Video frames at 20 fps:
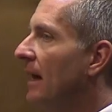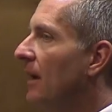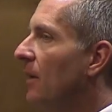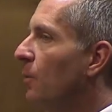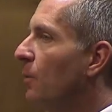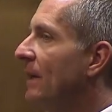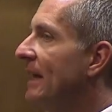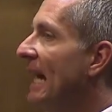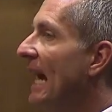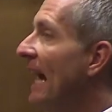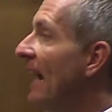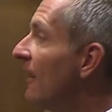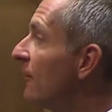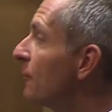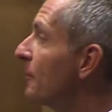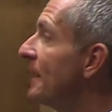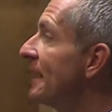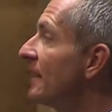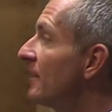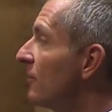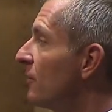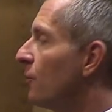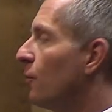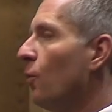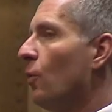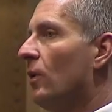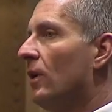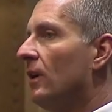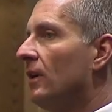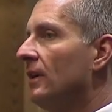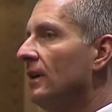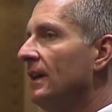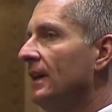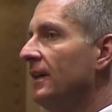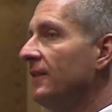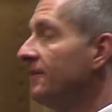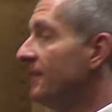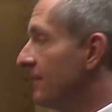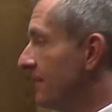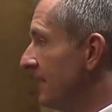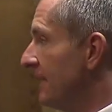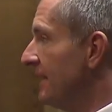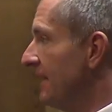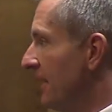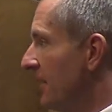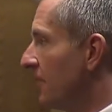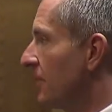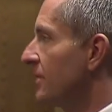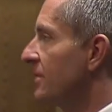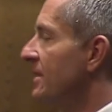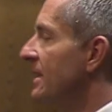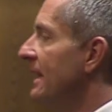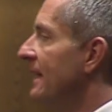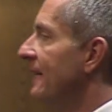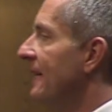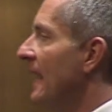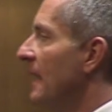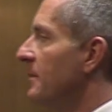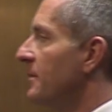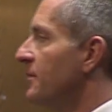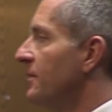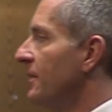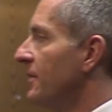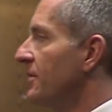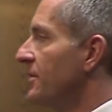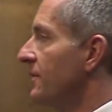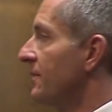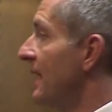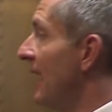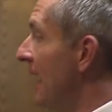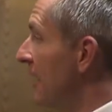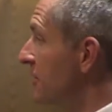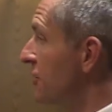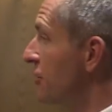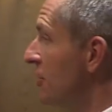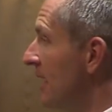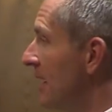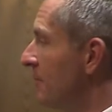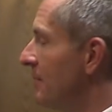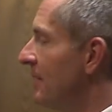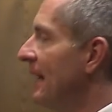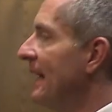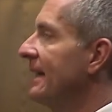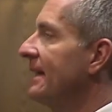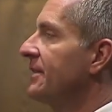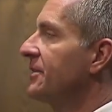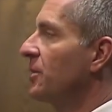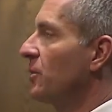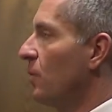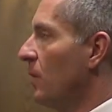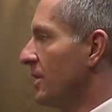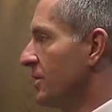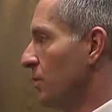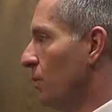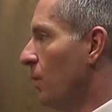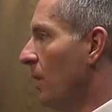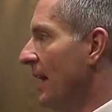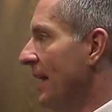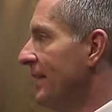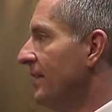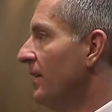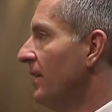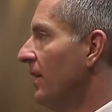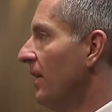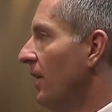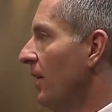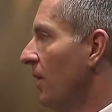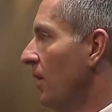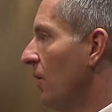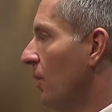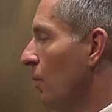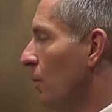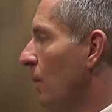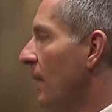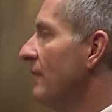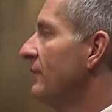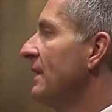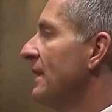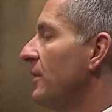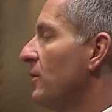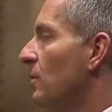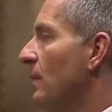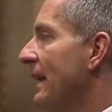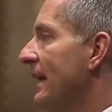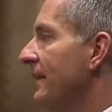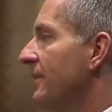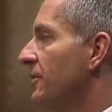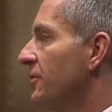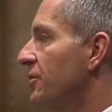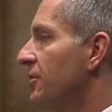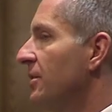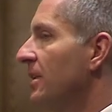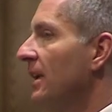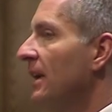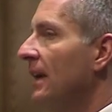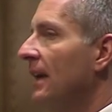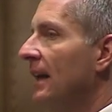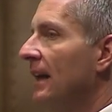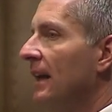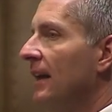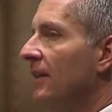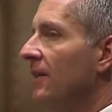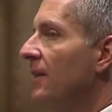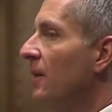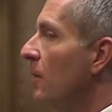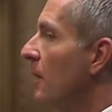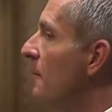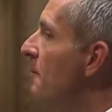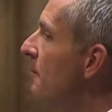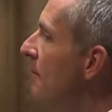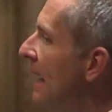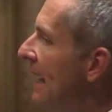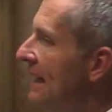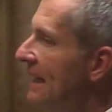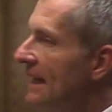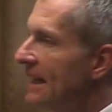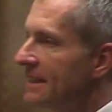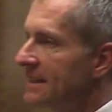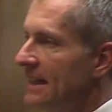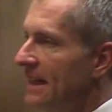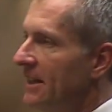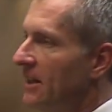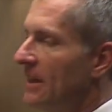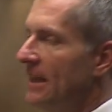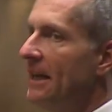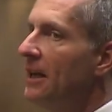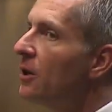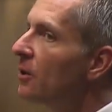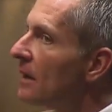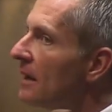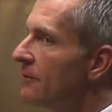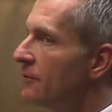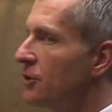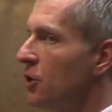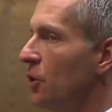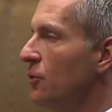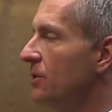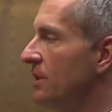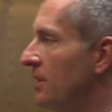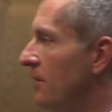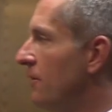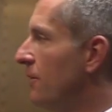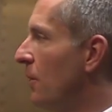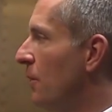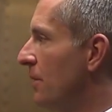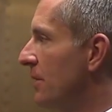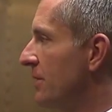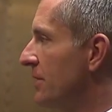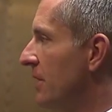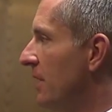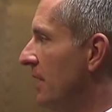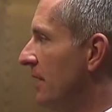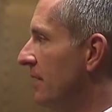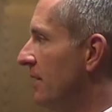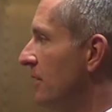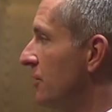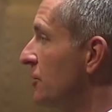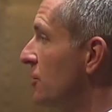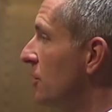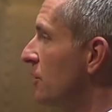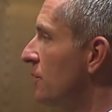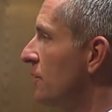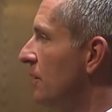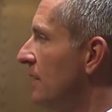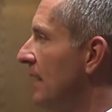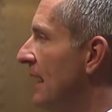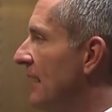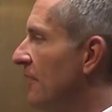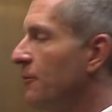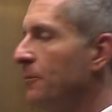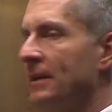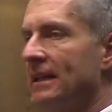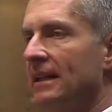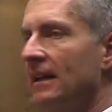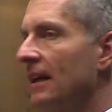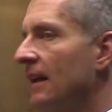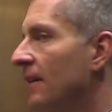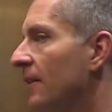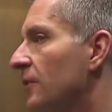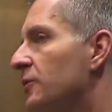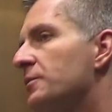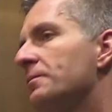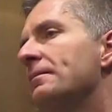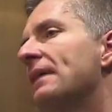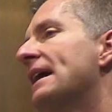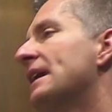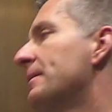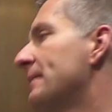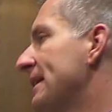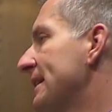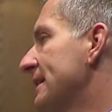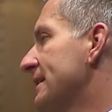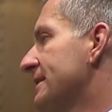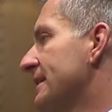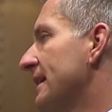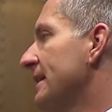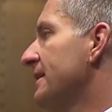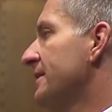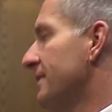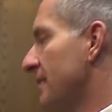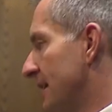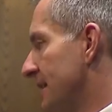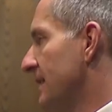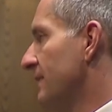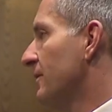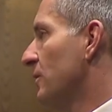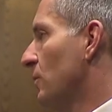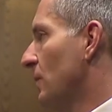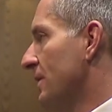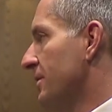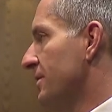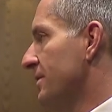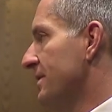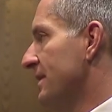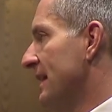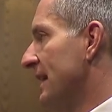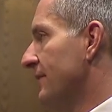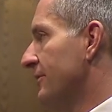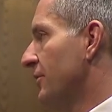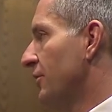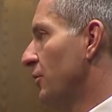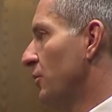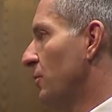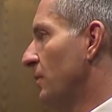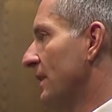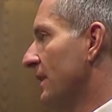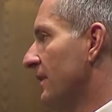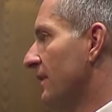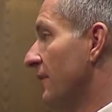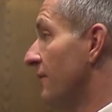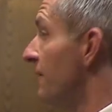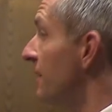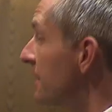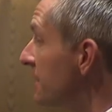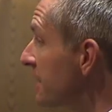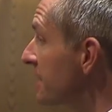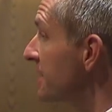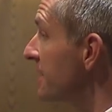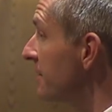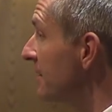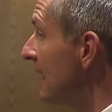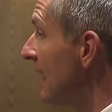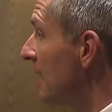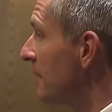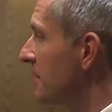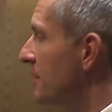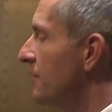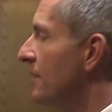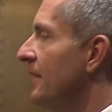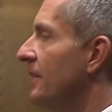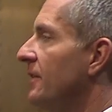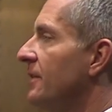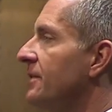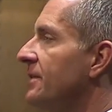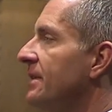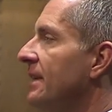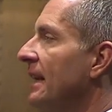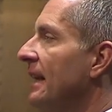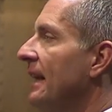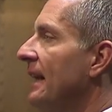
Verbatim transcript: uh, we have been for 15 years studying the atmospheres of gas giant planets across a wide wavelength range. There are many exciting, here I've chosen to focus on the search for life, but there's many, many exciting scientific questions that have to do with the physics of the atmospheres,